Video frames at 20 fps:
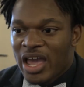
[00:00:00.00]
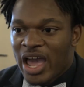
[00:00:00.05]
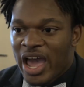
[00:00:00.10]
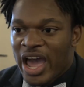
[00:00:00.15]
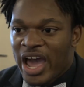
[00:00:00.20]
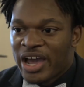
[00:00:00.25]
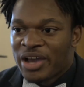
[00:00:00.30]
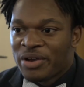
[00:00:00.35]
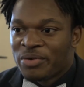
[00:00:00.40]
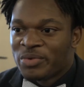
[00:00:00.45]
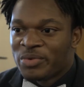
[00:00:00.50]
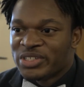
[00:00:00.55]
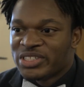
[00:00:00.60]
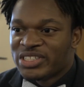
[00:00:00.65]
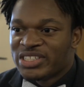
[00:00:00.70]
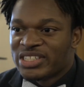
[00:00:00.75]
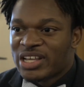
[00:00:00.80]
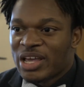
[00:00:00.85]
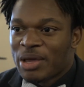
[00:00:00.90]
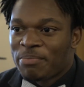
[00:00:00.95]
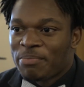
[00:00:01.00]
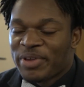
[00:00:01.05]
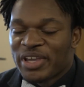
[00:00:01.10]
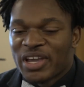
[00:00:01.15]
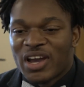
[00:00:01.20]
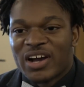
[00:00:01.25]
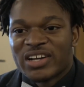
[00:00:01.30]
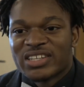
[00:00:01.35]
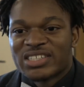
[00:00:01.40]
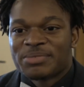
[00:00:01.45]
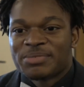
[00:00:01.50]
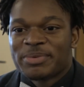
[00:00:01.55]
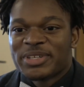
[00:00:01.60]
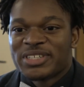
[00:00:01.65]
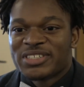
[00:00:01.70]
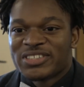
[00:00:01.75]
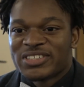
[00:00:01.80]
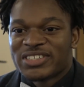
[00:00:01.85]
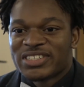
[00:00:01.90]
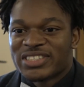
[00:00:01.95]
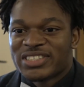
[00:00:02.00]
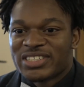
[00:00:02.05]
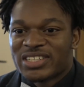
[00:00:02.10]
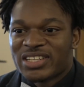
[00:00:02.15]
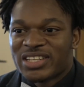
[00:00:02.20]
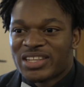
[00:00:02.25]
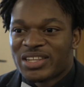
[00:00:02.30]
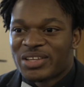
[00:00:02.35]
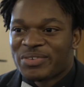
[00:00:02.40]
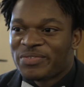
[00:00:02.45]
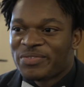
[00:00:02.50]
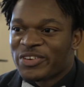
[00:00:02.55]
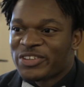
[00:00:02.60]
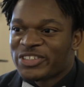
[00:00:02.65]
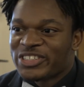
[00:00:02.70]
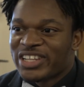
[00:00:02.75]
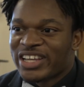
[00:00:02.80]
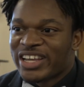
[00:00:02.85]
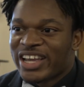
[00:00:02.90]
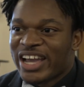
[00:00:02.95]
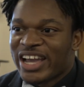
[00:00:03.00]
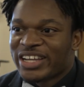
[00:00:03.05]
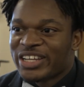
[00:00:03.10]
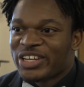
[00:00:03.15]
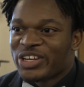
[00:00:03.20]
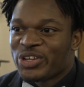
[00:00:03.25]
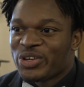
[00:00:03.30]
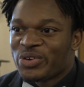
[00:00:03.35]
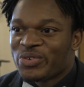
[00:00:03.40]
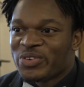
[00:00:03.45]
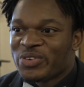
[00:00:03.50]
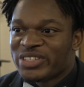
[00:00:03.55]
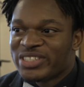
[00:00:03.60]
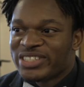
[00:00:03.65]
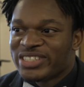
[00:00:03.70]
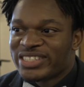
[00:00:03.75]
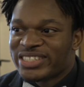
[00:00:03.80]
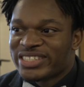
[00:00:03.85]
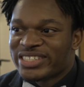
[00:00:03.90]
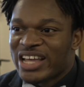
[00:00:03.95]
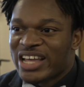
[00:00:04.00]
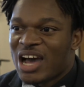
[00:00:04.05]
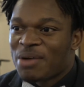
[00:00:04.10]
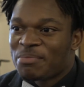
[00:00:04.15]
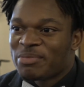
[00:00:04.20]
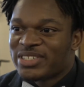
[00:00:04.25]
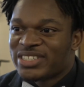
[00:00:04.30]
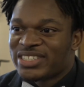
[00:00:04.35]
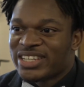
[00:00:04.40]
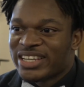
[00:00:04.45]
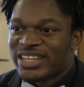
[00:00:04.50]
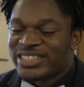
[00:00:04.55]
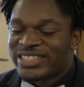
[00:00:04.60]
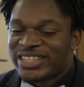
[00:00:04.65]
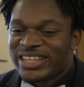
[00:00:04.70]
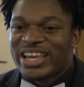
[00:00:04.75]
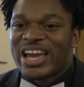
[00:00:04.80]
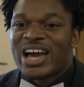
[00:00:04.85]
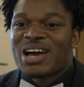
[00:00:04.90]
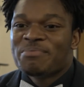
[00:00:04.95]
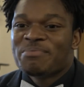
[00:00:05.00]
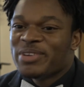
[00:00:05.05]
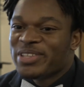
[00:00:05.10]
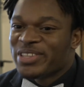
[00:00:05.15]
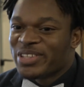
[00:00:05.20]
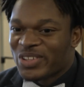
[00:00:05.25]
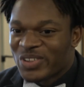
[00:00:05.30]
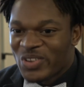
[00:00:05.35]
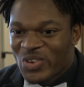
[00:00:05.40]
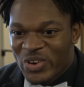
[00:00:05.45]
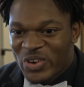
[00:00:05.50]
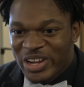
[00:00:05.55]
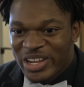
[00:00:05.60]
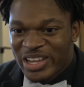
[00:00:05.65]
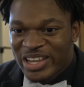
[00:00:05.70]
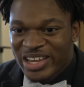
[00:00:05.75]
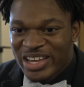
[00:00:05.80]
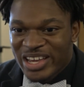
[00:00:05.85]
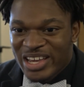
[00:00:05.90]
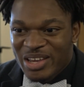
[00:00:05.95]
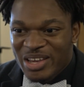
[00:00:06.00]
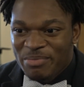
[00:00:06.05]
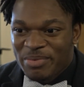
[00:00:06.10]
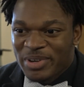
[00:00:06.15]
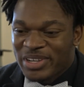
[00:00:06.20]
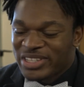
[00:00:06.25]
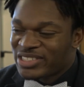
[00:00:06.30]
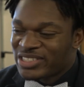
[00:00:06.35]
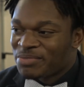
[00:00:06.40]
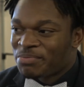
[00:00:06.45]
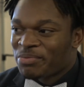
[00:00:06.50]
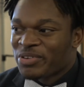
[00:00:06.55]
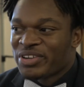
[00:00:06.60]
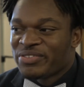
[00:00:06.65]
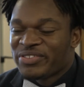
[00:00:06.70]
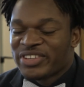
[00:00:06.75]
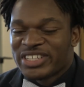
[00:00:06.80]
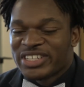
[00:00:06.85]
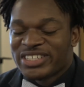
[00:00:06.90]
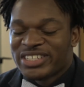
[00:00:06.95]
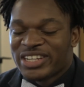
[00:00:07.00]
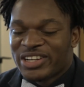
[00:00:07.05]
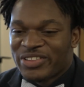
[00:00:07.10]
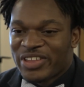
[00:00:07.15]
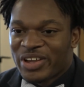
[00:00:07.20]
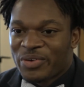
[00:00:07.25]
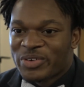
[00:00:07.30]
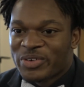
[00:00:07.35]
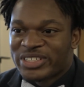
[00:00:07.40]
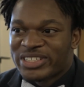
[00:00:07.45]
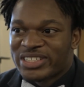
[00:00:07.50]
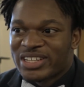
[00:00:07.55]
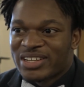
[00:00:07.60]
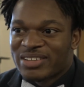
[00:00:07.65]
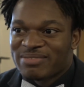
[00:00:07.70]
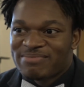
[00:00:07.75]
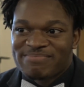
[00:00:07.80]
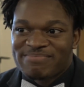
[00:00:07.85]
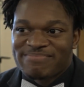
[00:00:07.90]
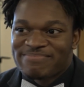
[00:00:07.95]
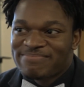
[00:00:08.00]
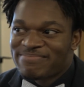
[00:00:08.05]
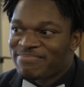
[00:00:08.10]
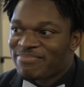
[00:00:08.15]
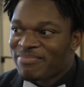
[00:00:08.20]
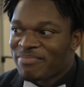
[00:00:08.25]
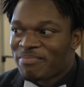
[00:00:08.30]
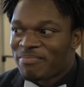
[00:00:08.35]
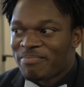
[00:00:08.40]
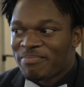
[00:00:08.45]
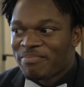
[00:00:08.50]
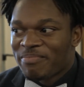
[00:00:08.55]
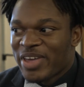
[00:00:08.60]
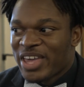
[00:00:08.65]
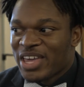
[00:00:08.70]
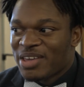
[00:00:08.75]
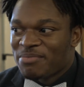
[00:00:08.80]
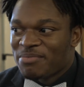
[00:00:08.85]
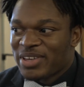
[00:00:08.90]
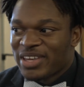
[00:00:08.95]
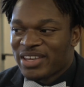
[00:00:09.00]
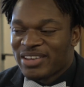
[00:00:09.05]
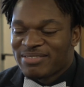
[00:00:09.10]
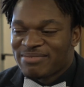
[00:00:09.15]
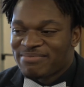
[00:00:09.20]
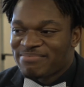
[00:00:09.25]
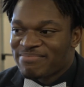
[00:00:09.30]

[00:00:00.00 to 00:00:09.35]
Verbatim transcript: I was beyond speechless. The first thing I can do was just stop and say, To God be the glory. Because the previous year, there was maybe